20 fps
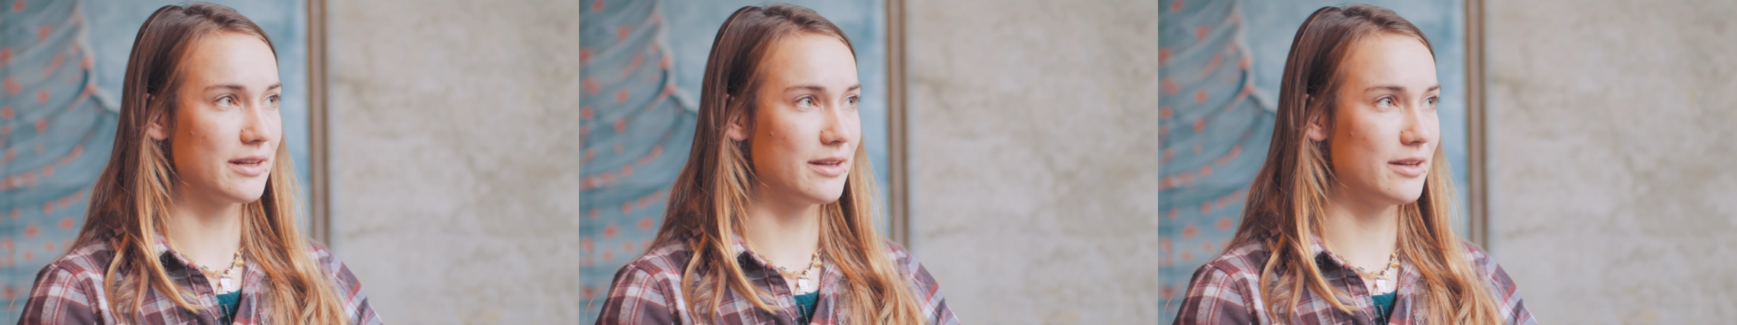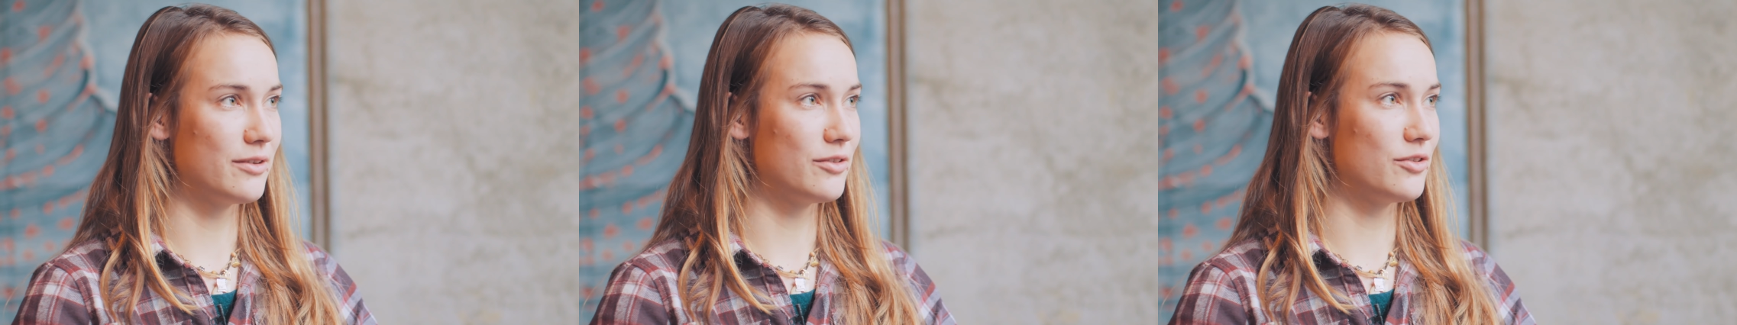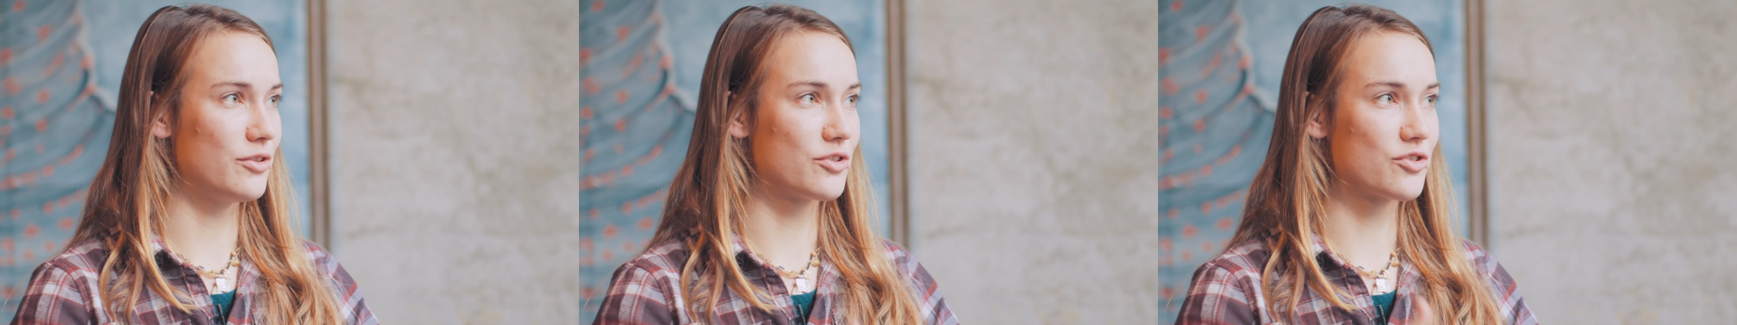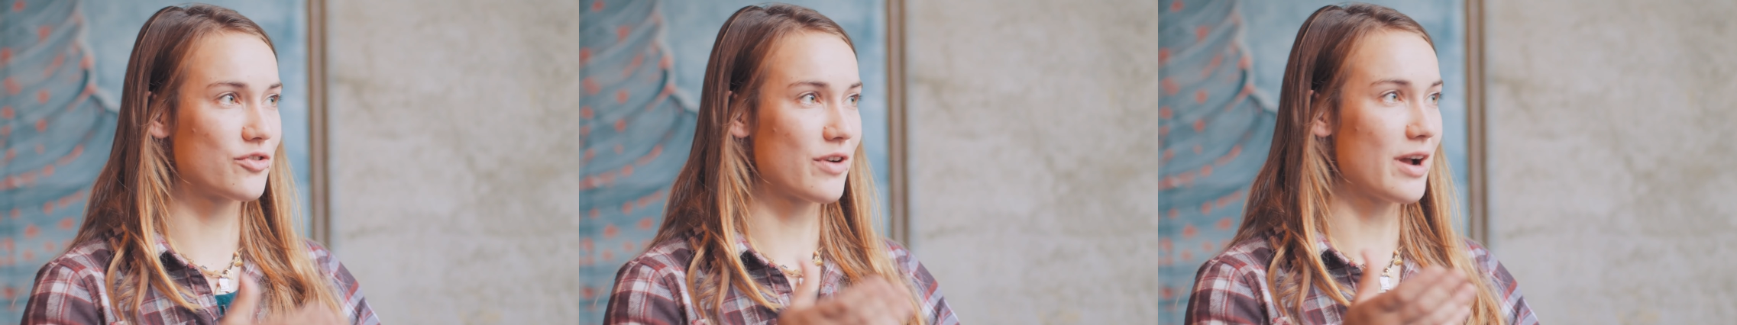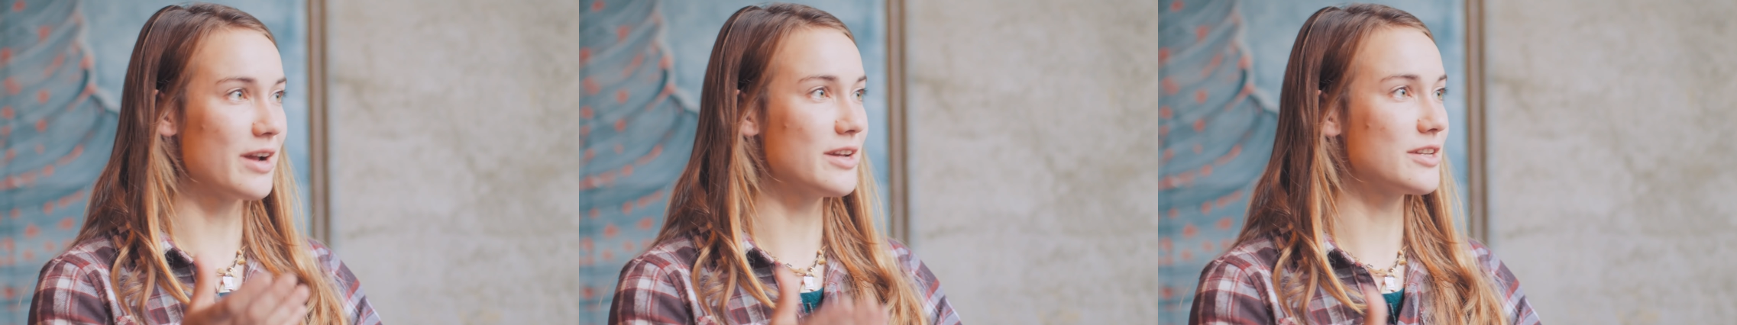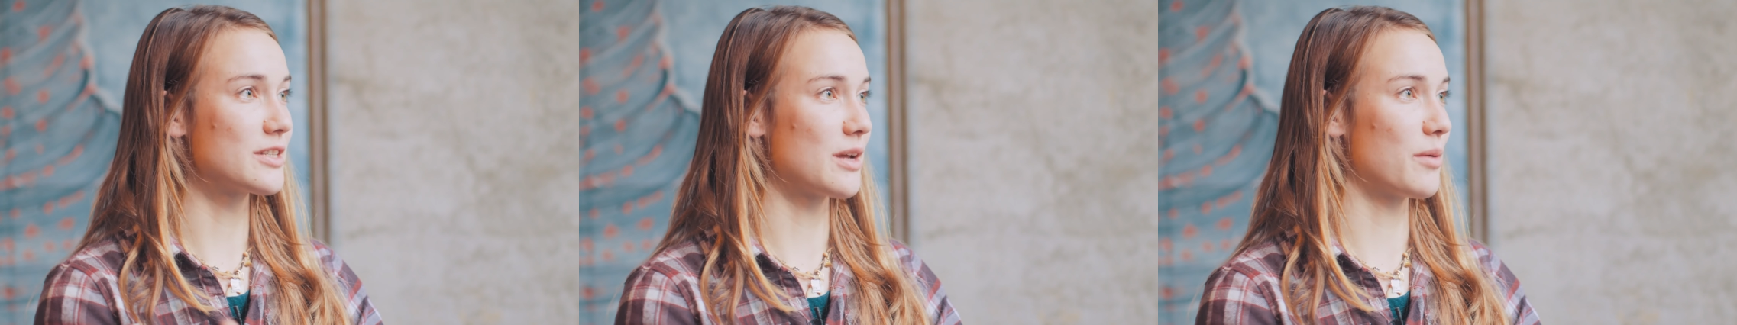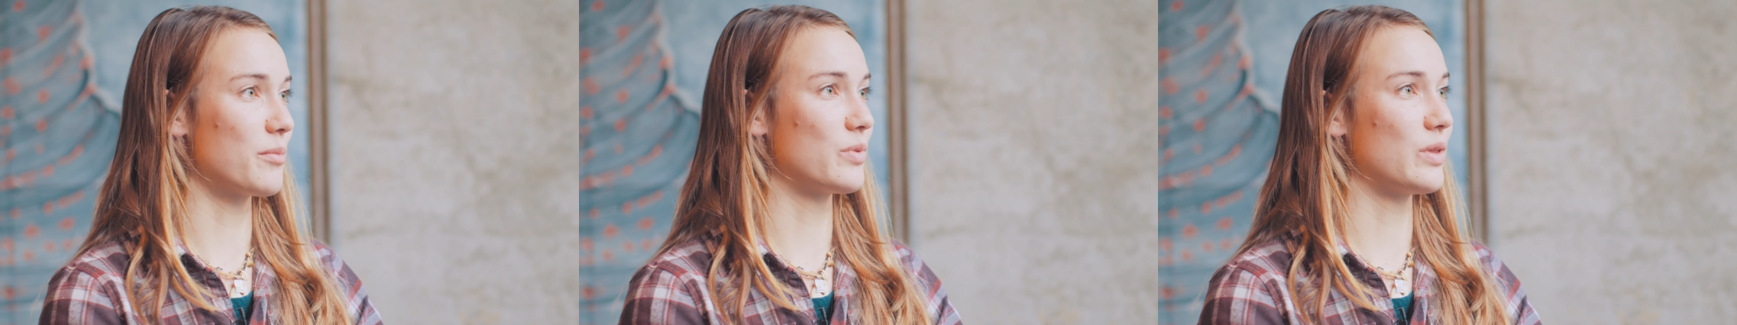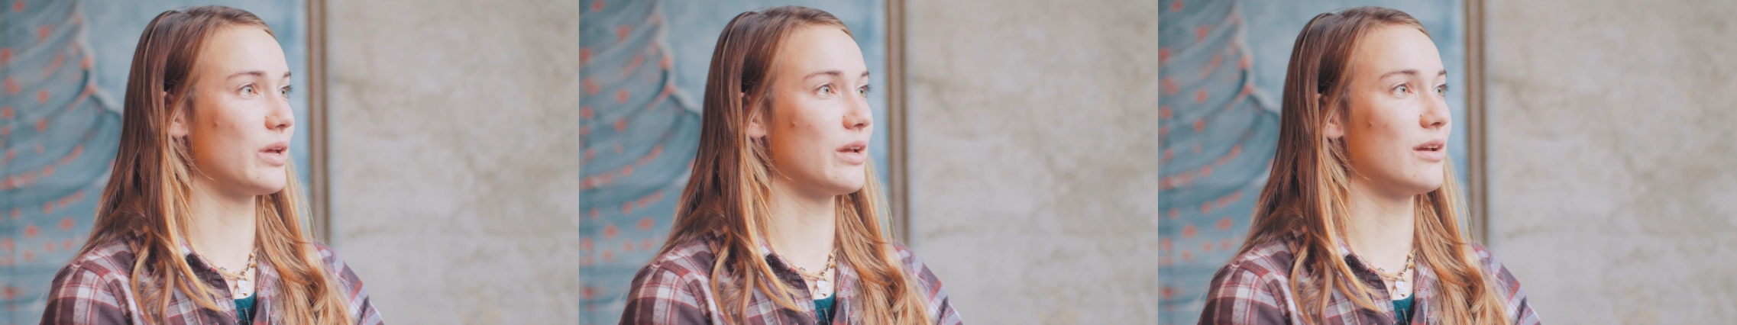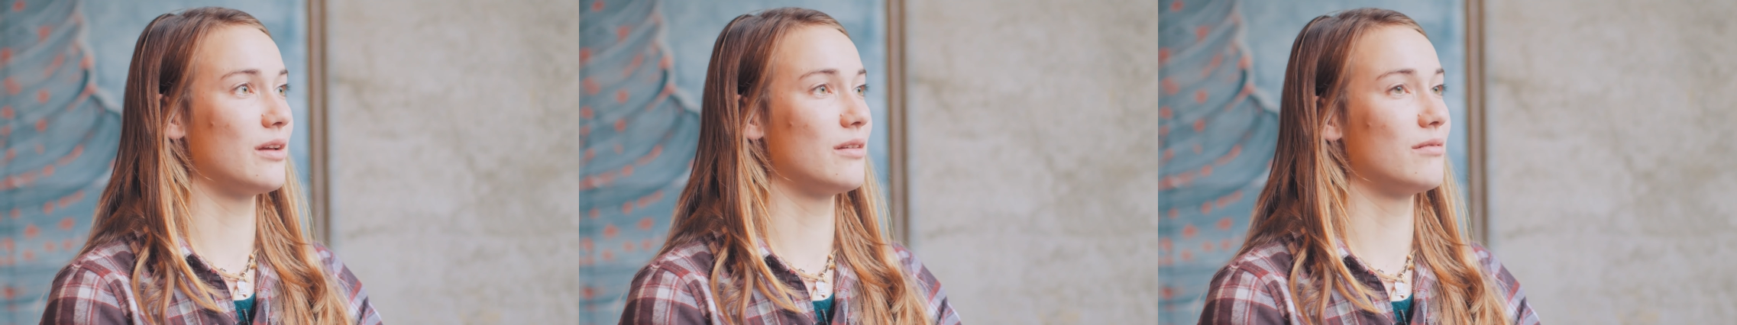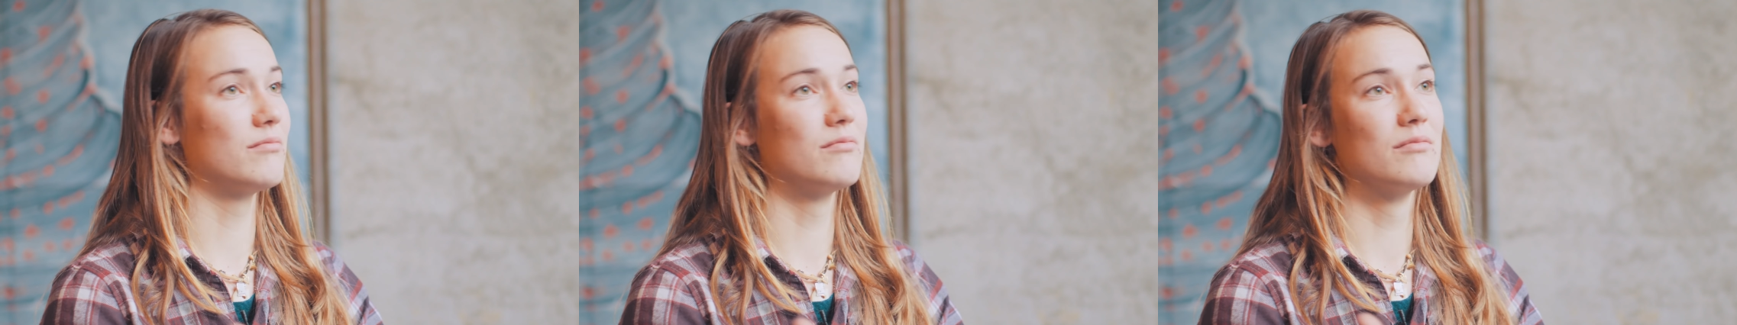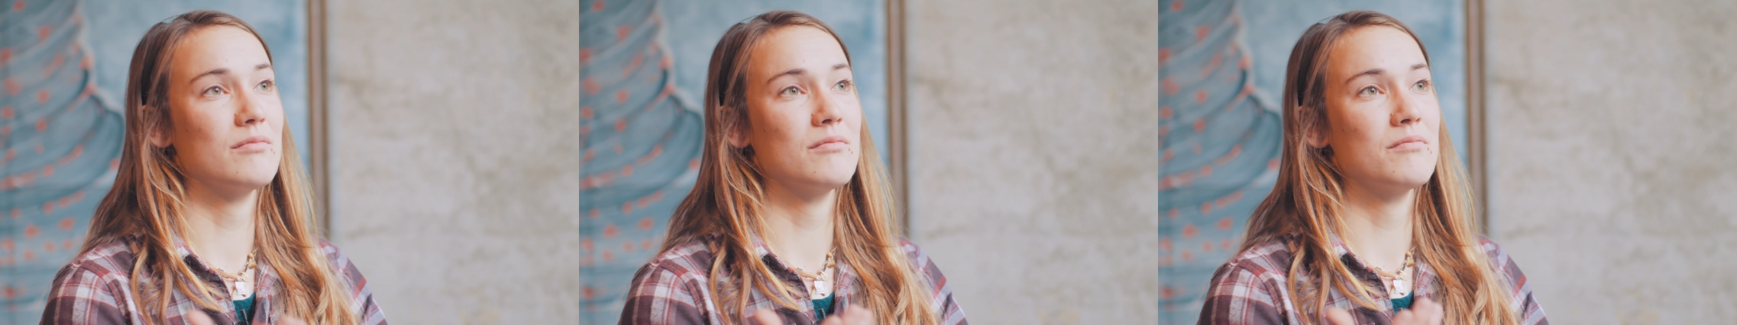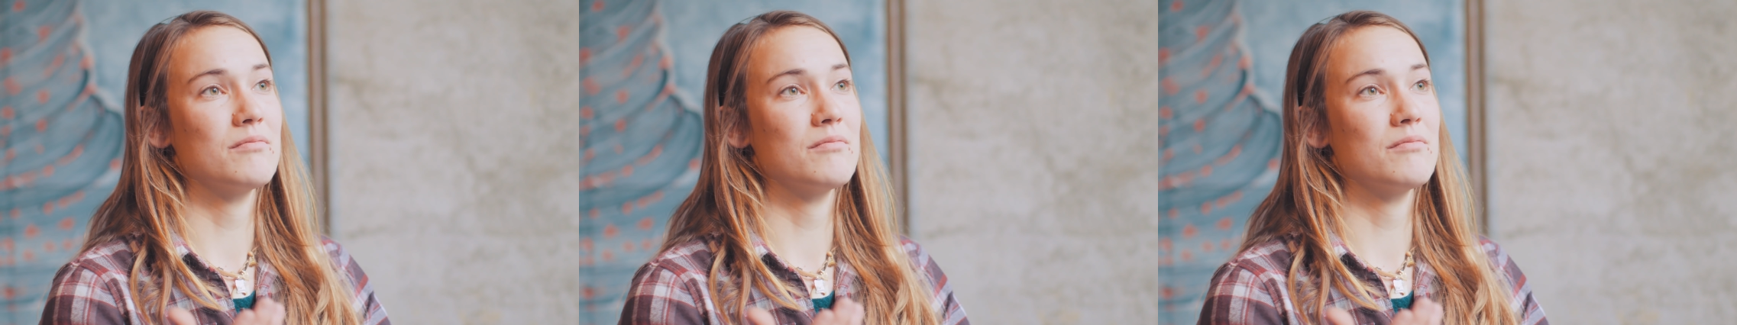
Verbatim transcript: You, you try something and